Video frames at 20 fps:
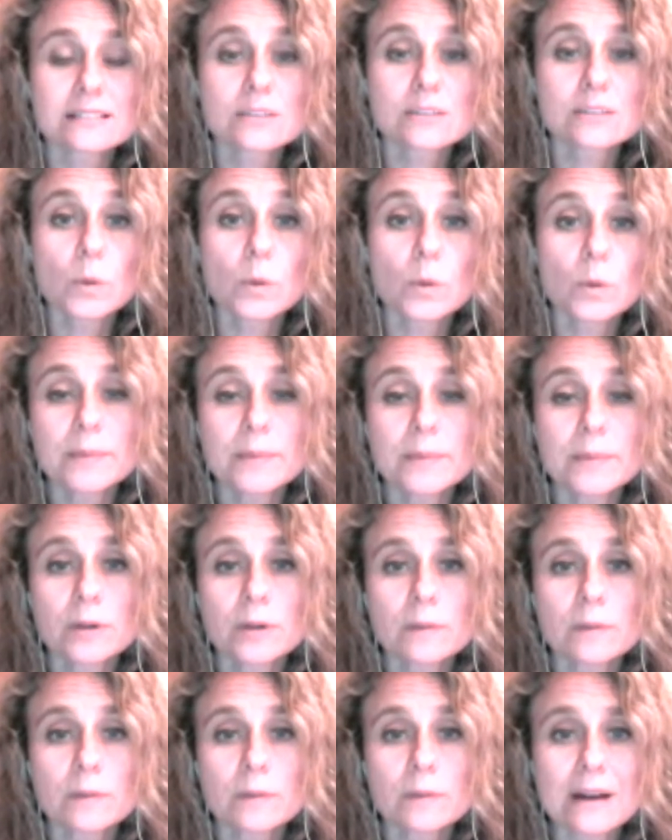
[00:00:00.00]
no paper or
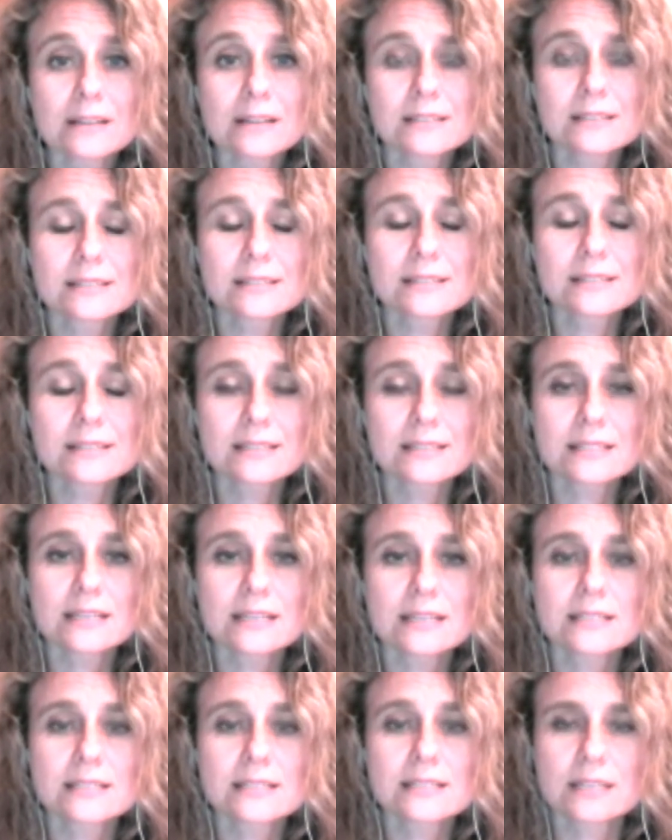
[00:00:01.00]
boxes in the data
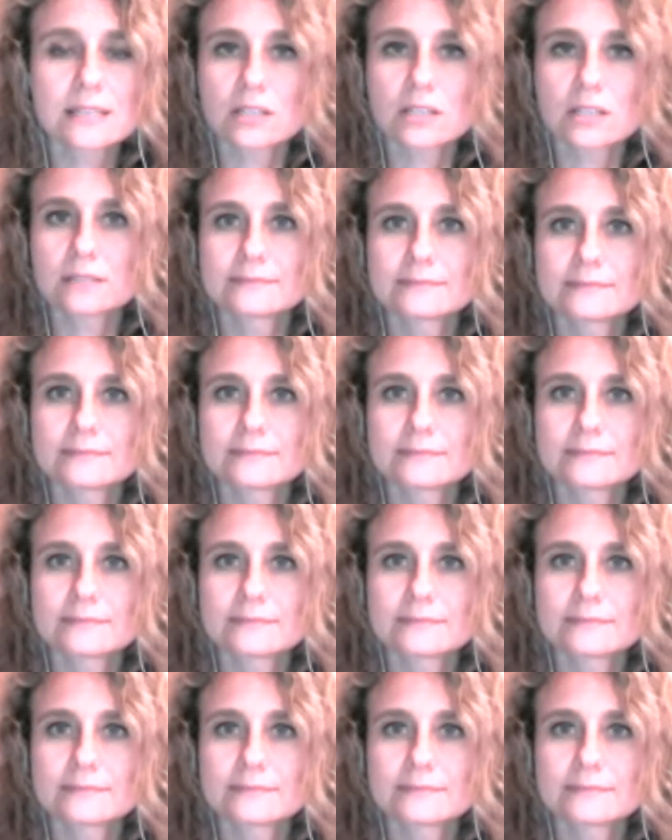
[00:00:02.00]
center.